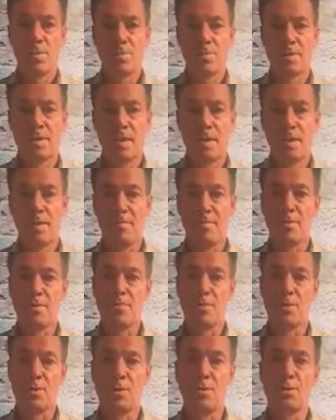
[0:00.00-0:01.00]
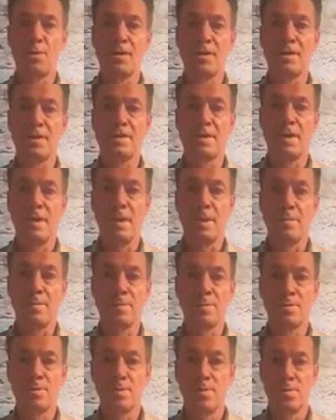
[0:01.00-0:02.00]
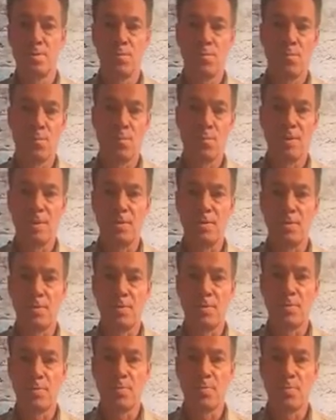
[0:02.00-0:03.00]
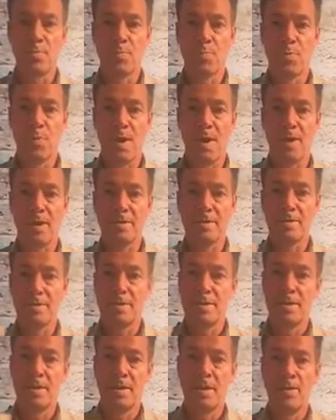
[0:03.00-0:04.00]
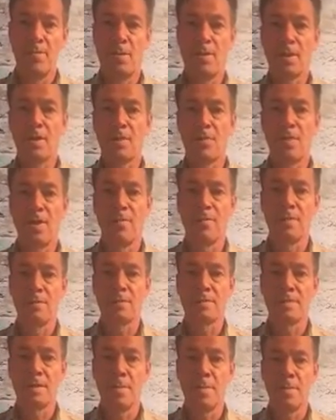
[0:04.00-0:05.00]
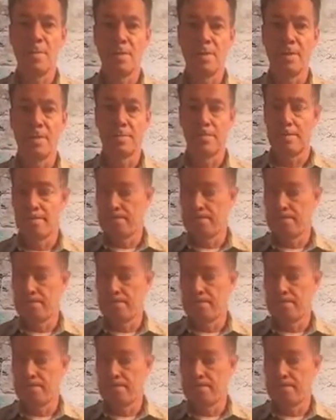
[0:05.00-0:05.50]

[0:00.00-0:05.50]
to have different cooking times for either product and microwave them separately.